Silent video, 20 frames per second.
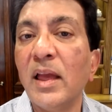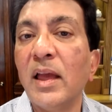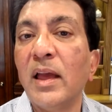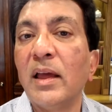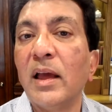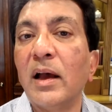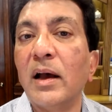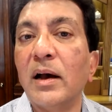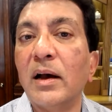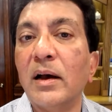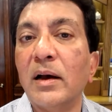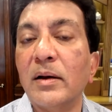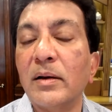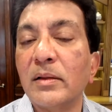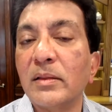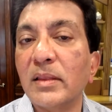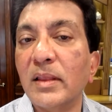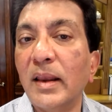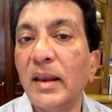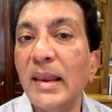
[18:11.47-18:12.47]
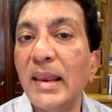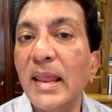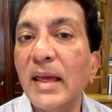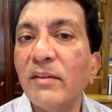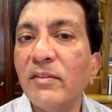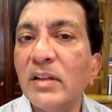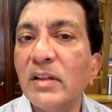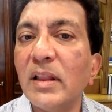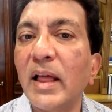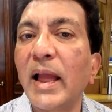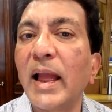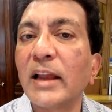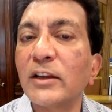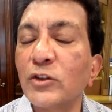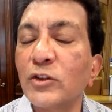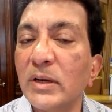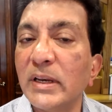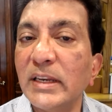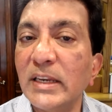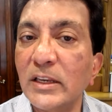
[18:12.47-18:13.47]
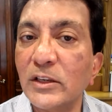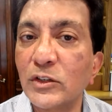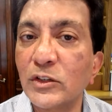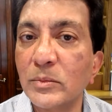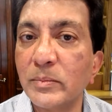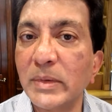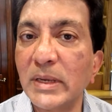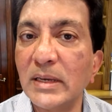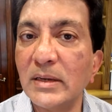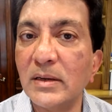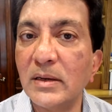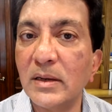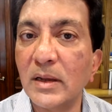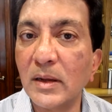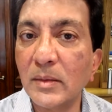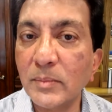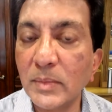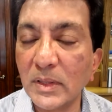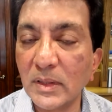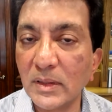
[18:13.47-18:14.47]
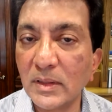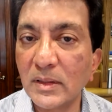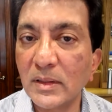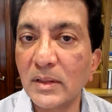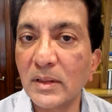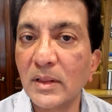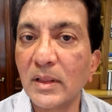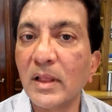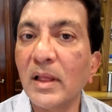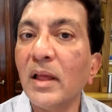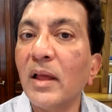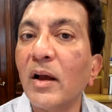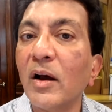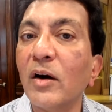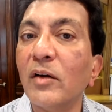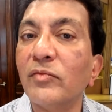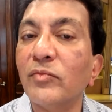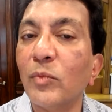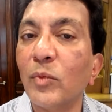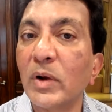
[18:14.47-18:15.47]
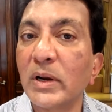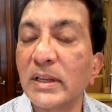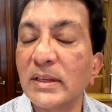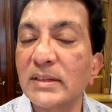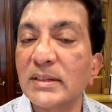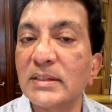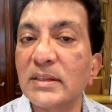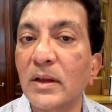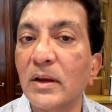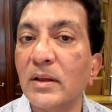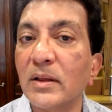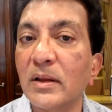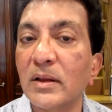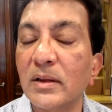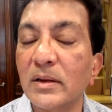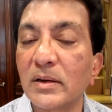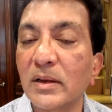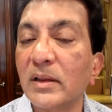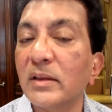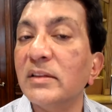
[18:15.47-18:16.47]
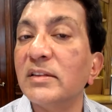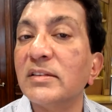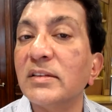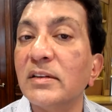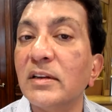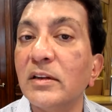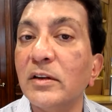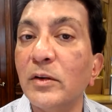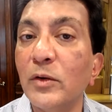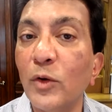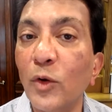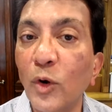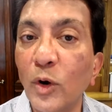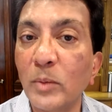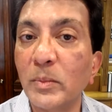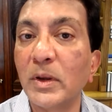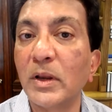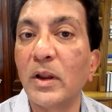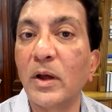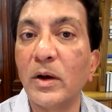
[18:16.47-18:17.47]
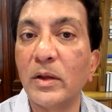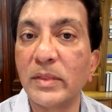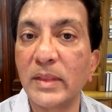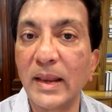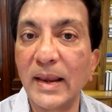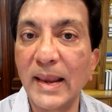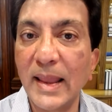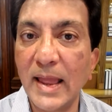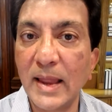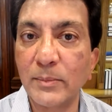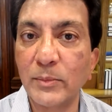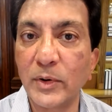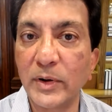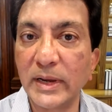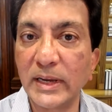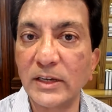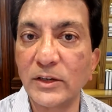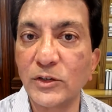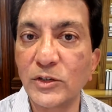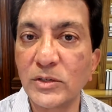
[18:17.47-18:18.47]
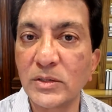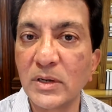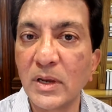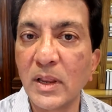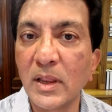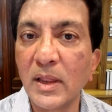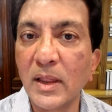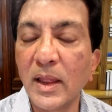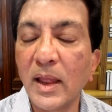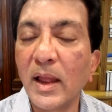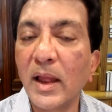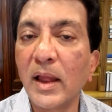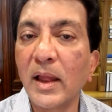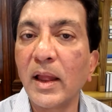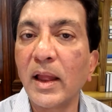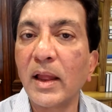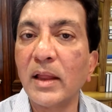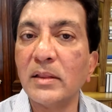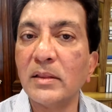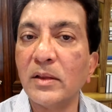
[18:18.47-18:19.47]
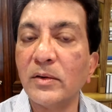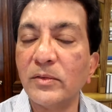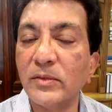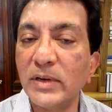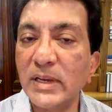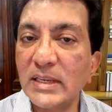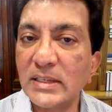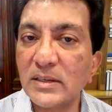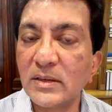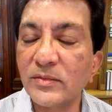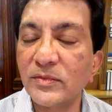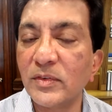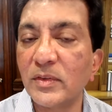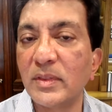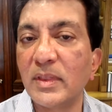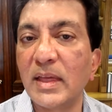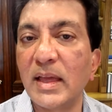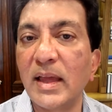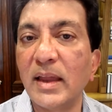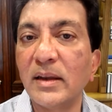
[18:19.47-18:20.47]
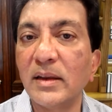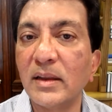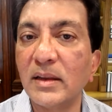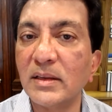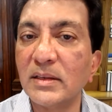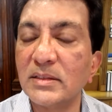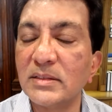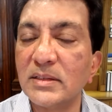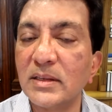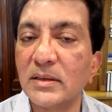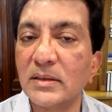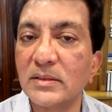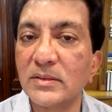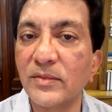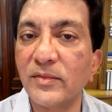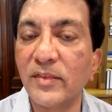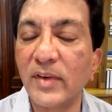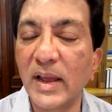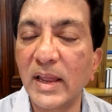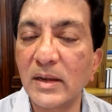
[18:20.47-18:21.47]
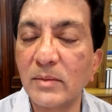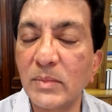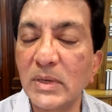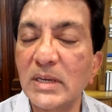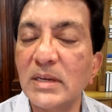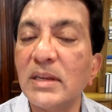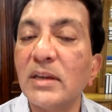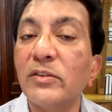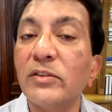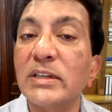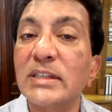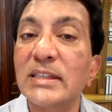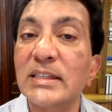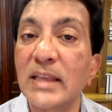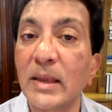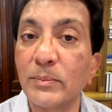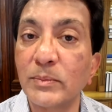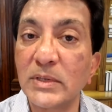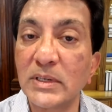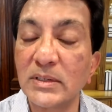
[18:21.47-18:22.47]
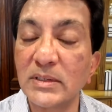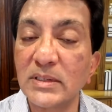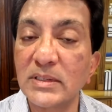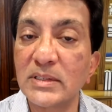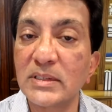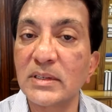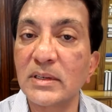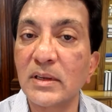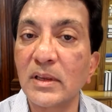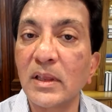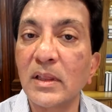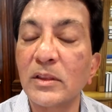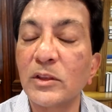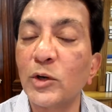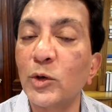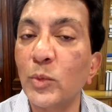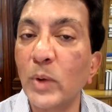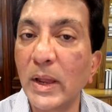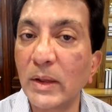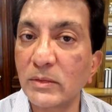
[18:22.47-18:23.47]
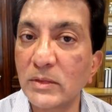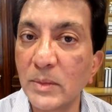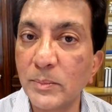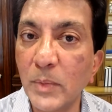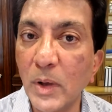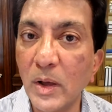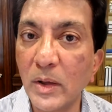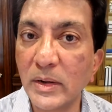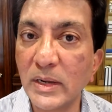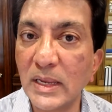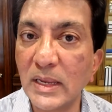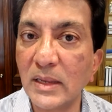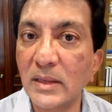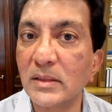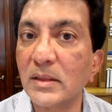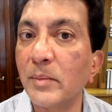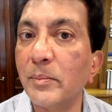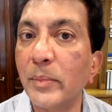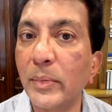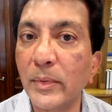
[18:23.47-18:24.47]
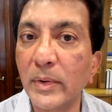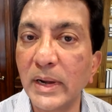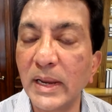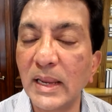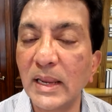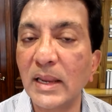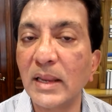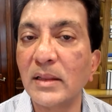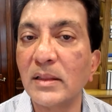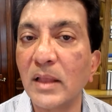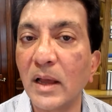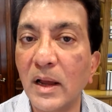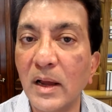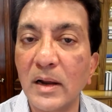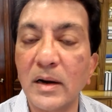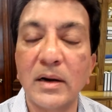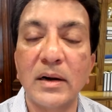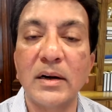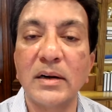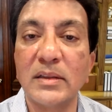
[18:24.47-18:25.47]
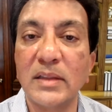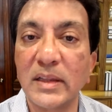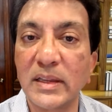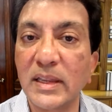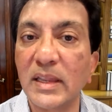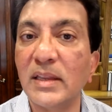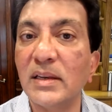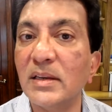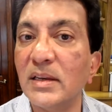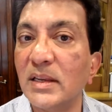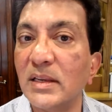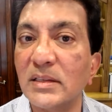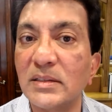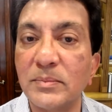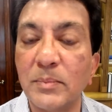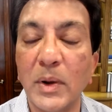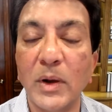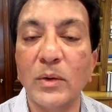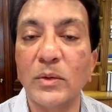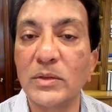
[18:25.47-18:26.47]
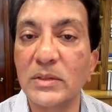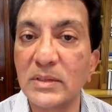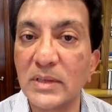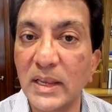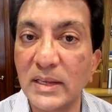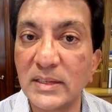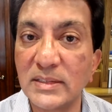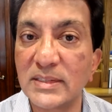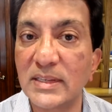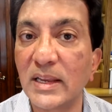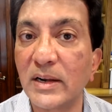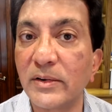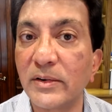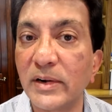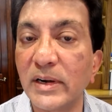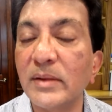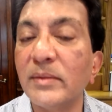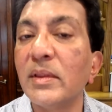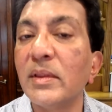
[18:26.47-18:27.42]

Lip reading: The level actually needs to be double of what is considered normal on the lab range. And the reason for that is there's vitamin D receptors throughout the body, the brain, the heart, the kidneys, bones, etc.